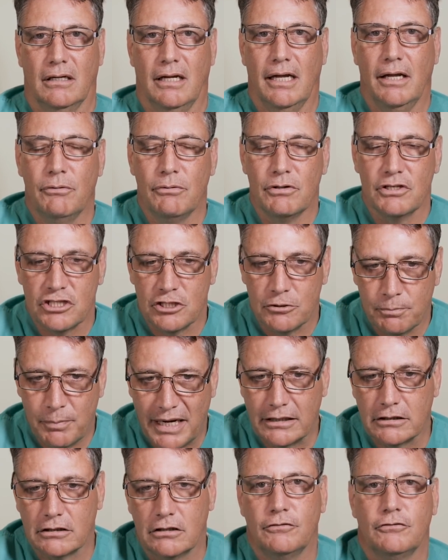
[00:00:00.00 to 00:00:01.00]

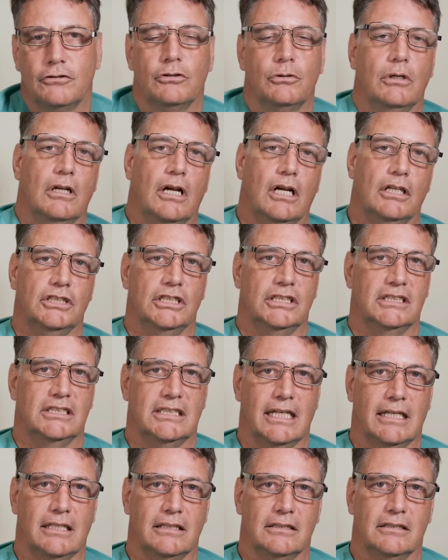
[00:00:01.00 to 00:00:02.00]
irrespective to a large
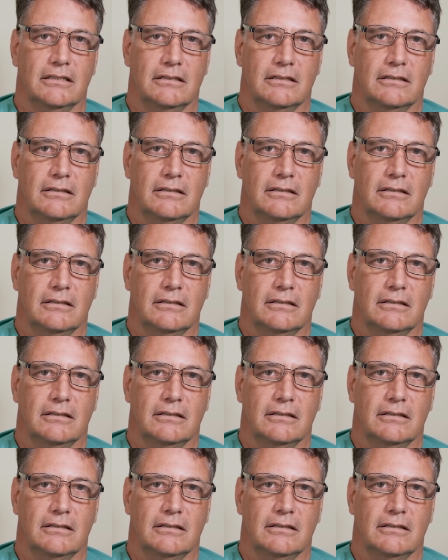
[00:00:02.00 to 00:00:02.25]
extent